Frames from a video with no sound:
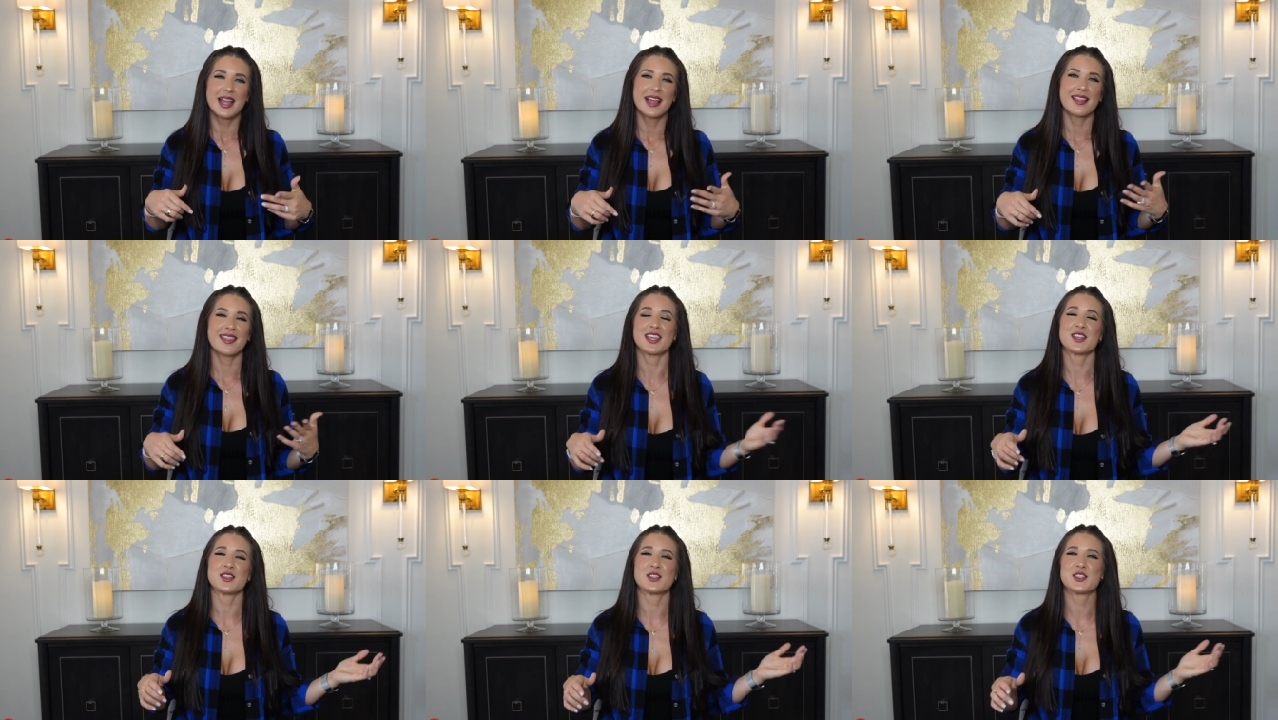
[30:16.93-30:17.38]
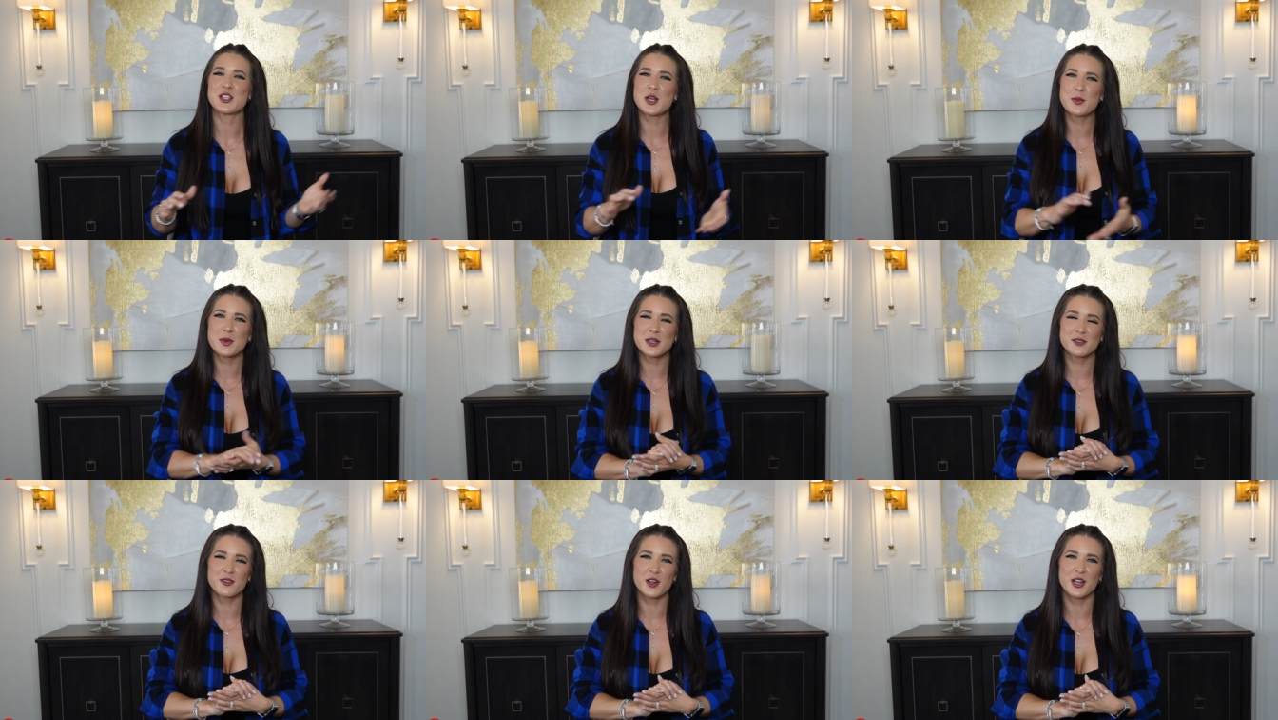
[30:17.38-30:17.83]
Thank you so
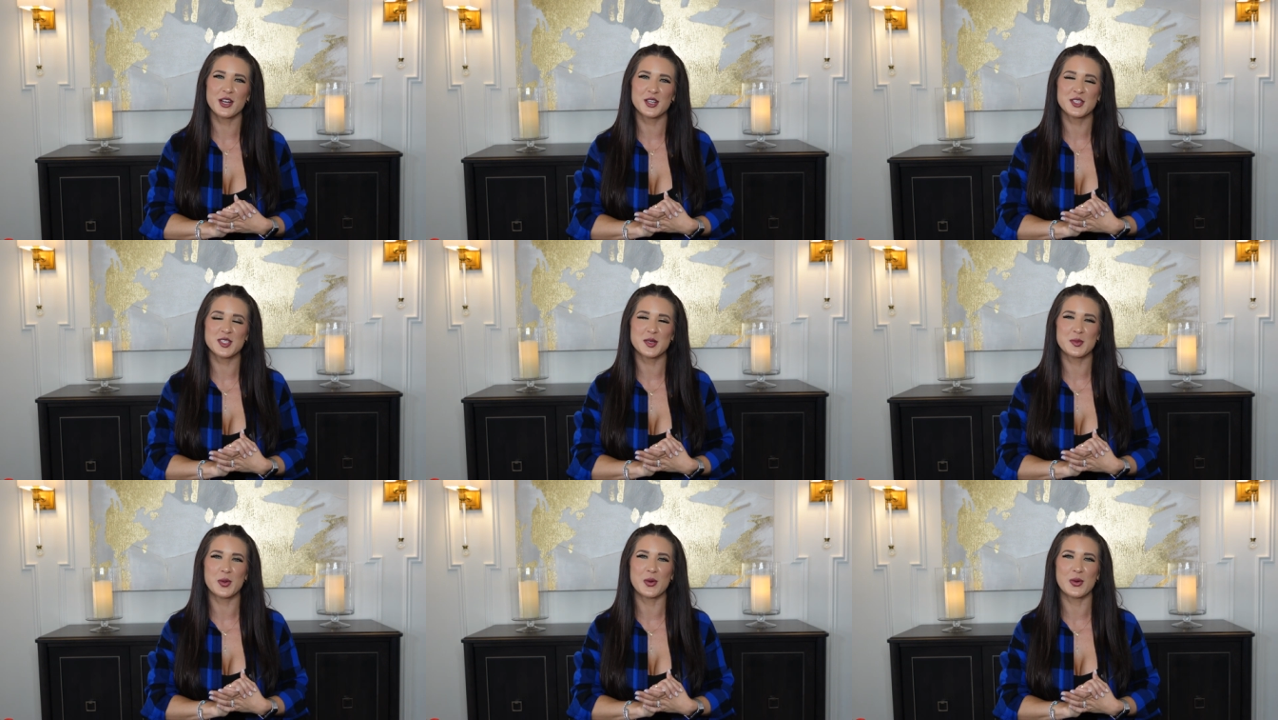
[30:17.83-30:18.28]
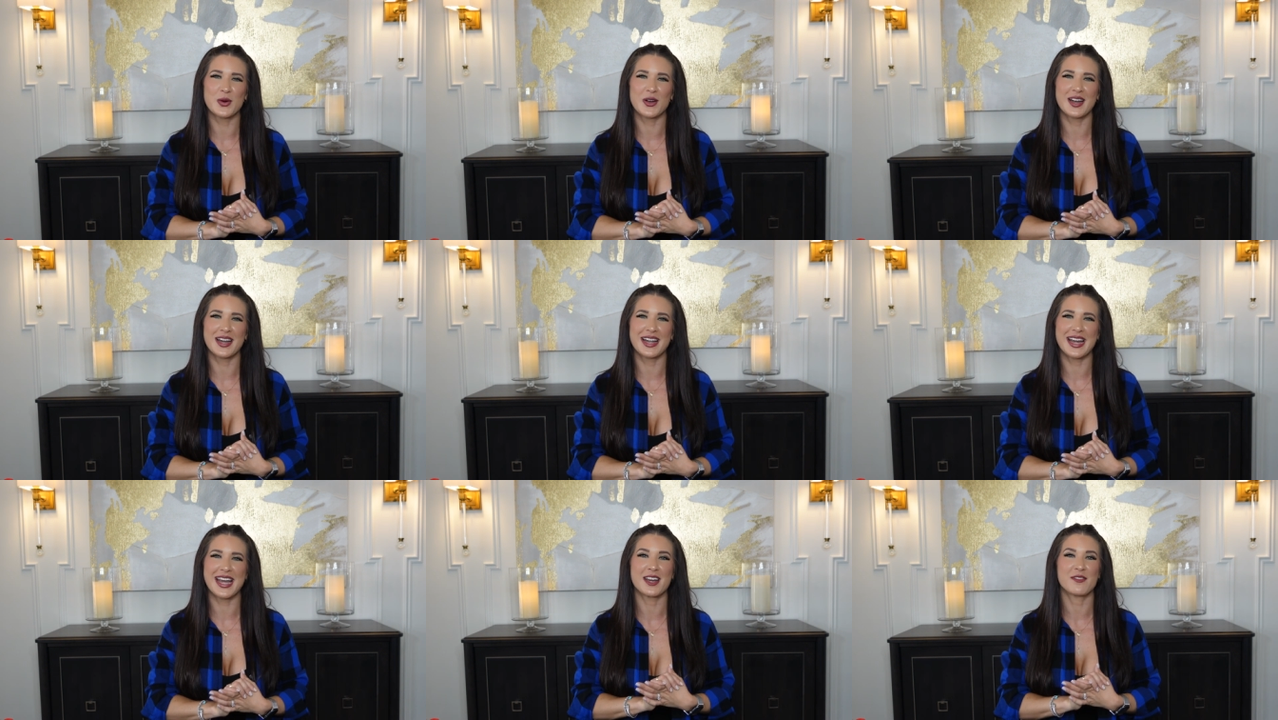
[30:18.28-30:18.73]
much for all your
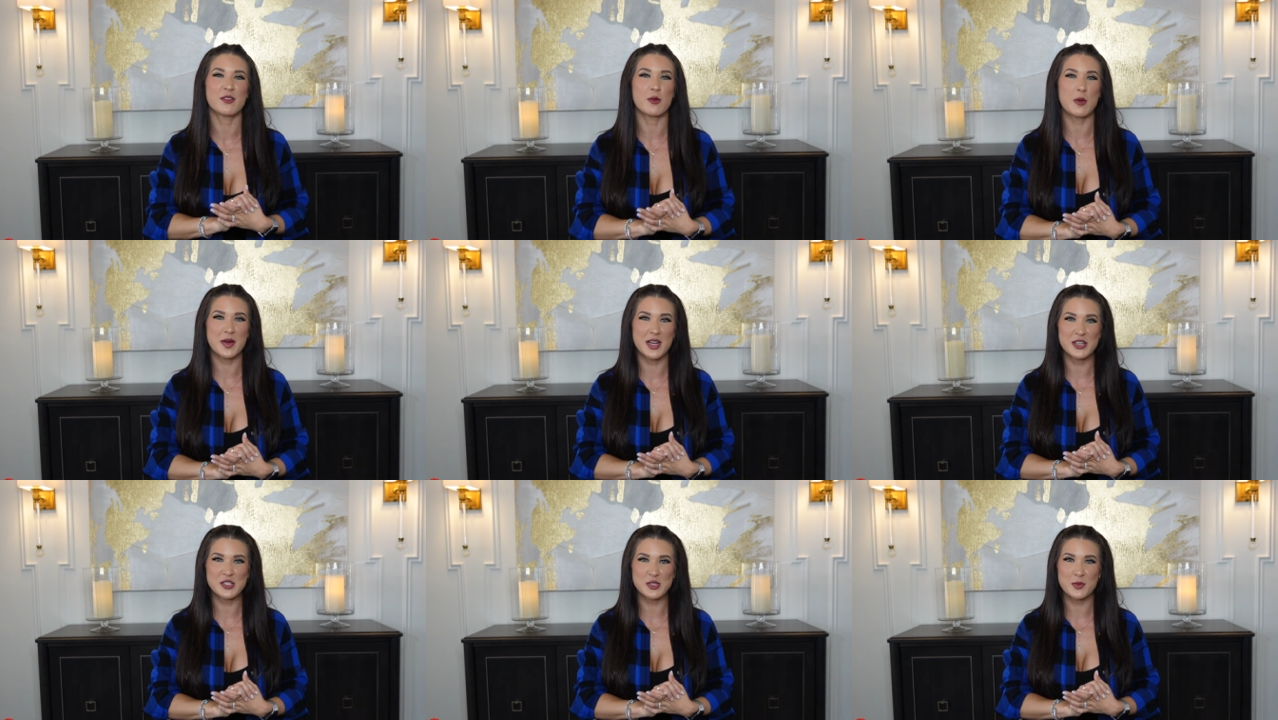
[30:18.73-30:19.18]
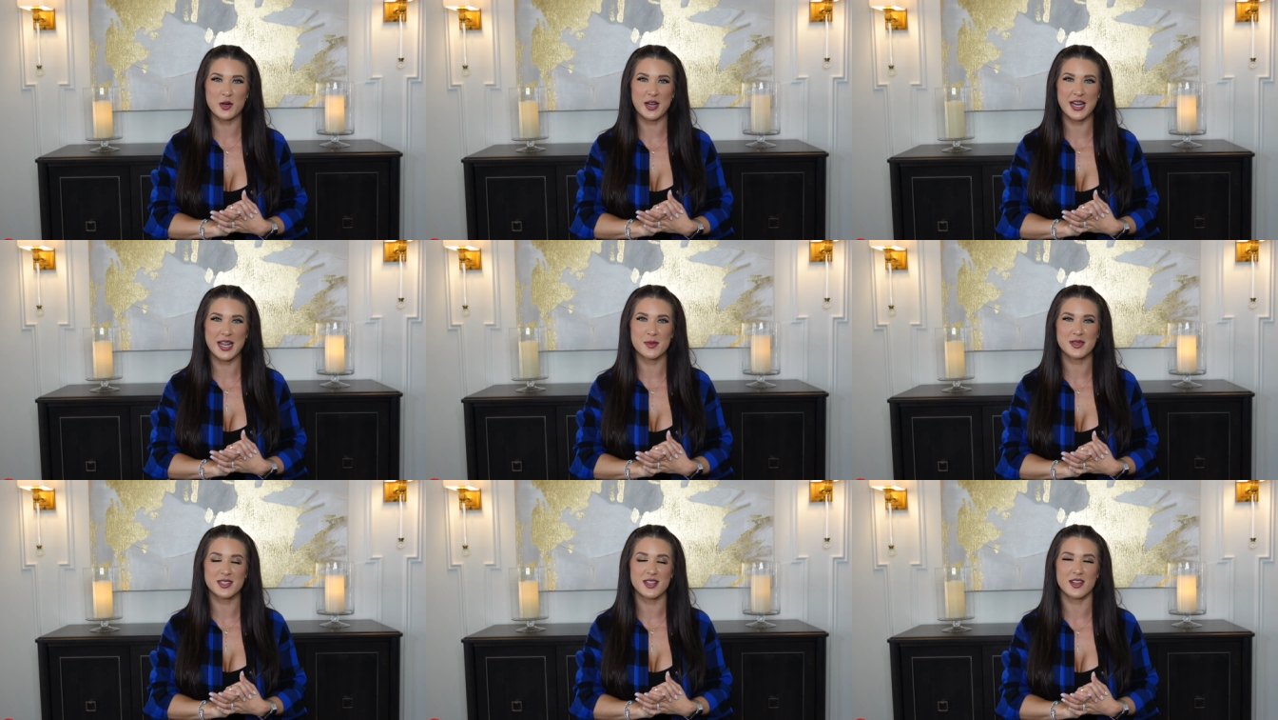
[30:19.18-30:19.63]
support. And if you want me to do more
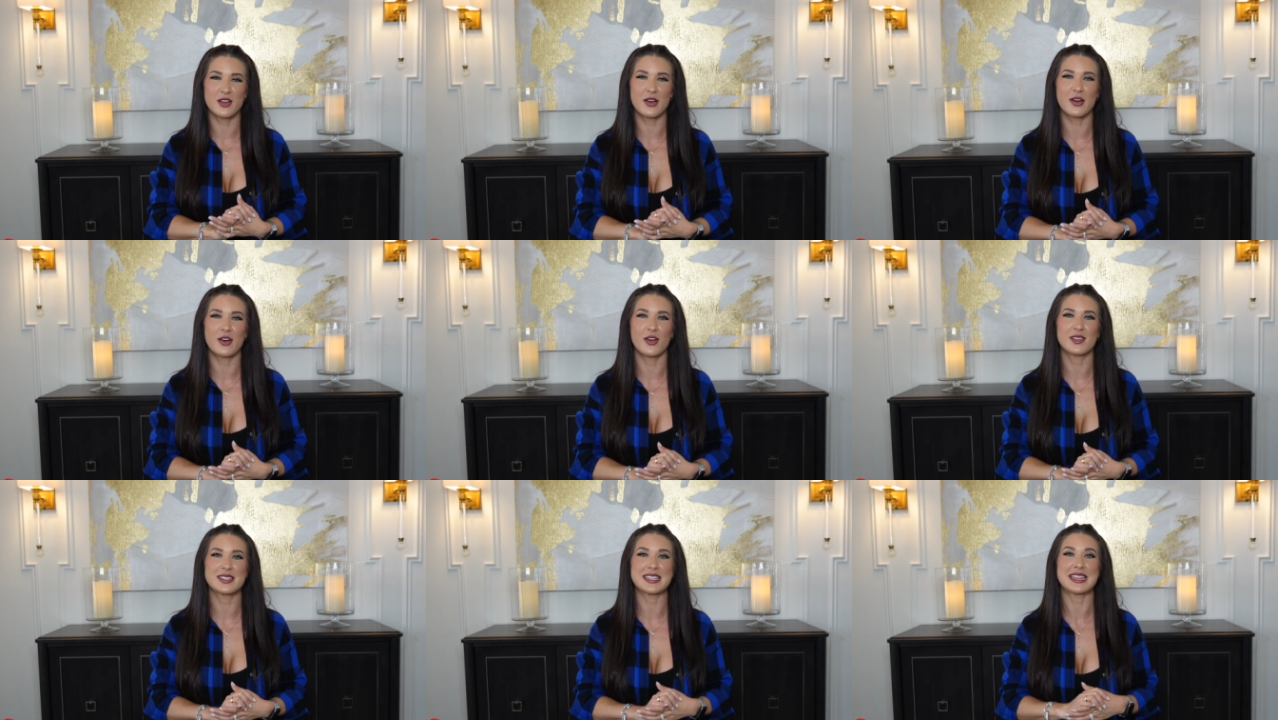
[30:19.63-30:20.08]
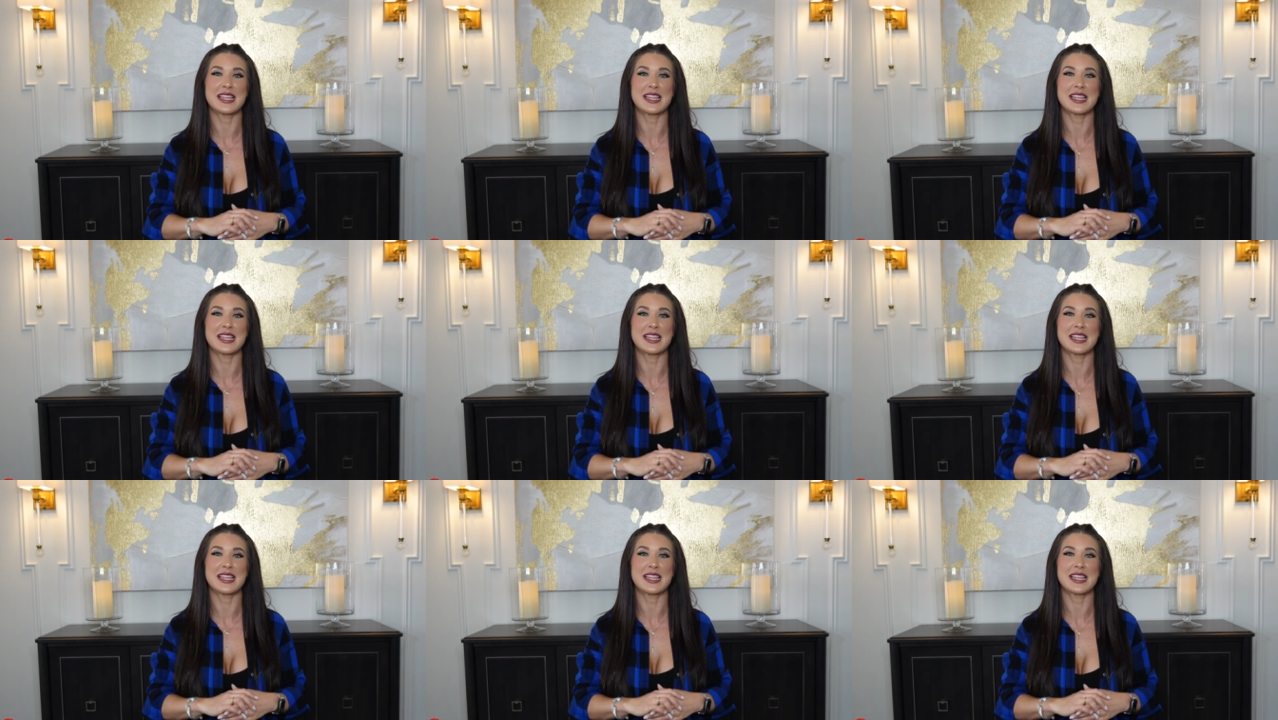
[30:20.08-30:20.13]
Amazon hauls,